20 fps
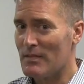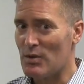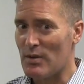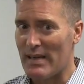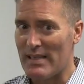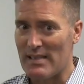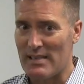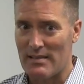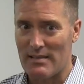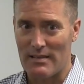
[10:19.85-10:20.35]

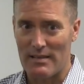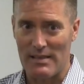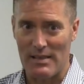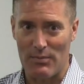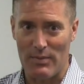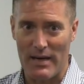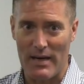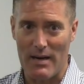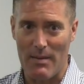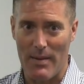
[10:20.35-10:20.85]
Is that
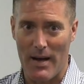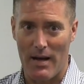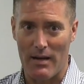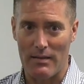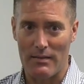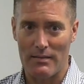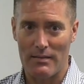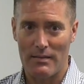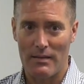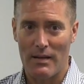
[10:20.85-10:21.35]
ringing a bell?
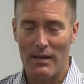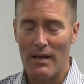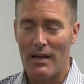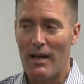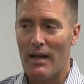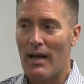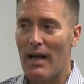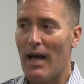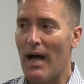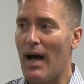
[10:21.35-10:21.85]

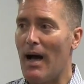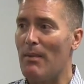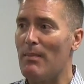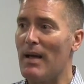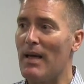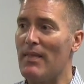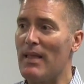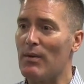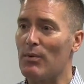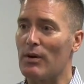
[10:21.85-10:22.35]

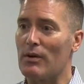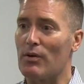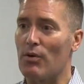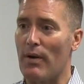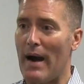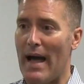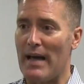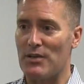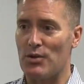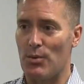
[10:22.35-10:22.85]
And they were
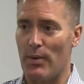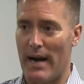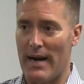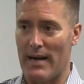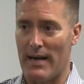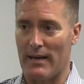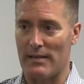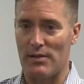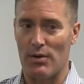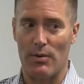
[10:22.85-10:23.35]

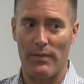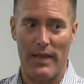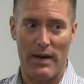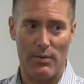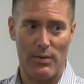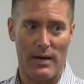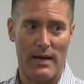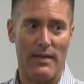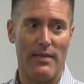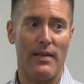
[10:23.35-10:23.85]
graduating, so they
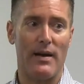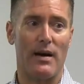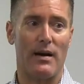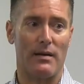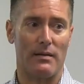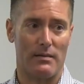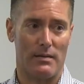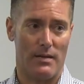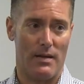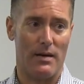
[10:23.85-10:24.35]
were in
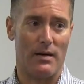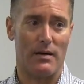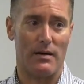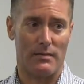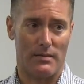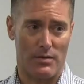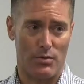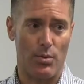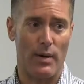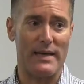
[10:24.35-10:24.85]
their
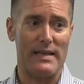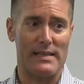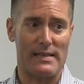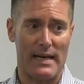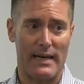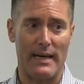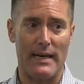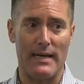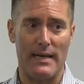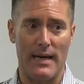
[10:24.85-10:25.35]

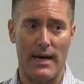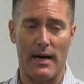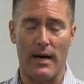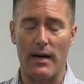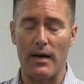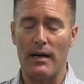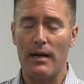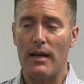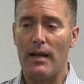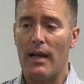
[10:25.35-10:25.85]
22nd
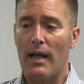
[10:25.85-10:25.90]
year,